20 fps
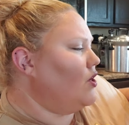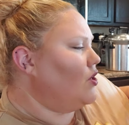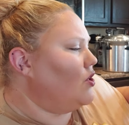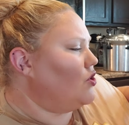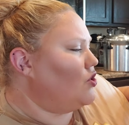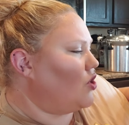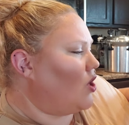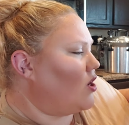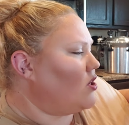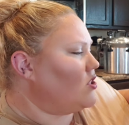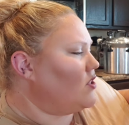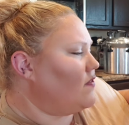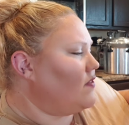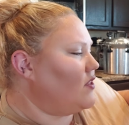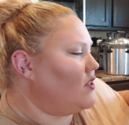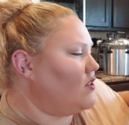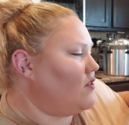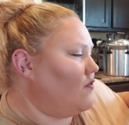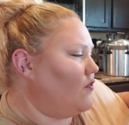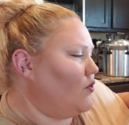jars of
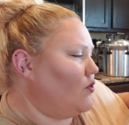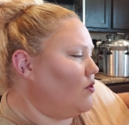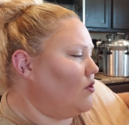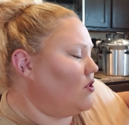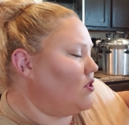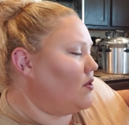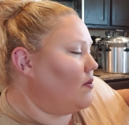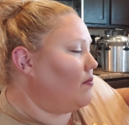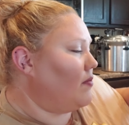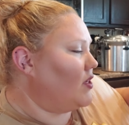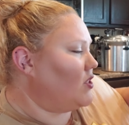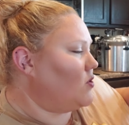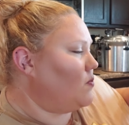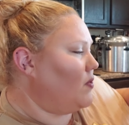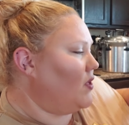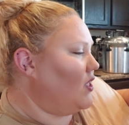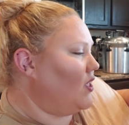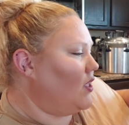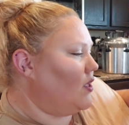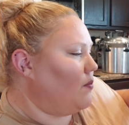these foods must
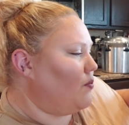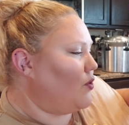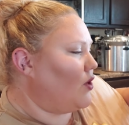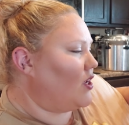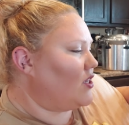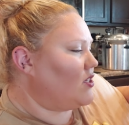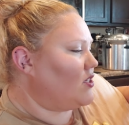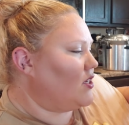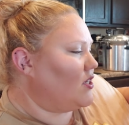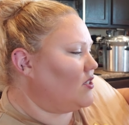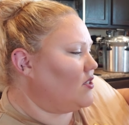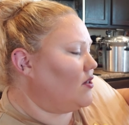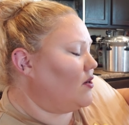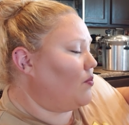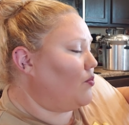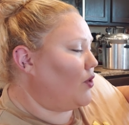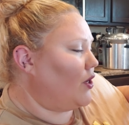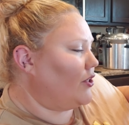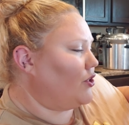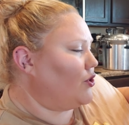be heat processed in a
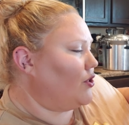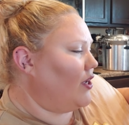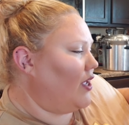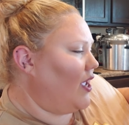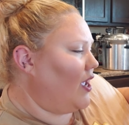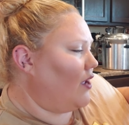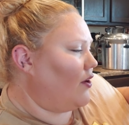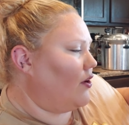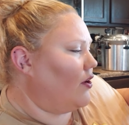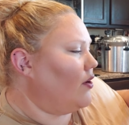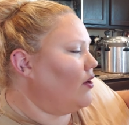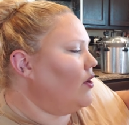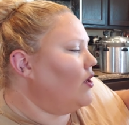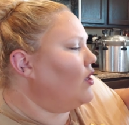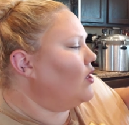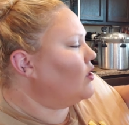pressure canner.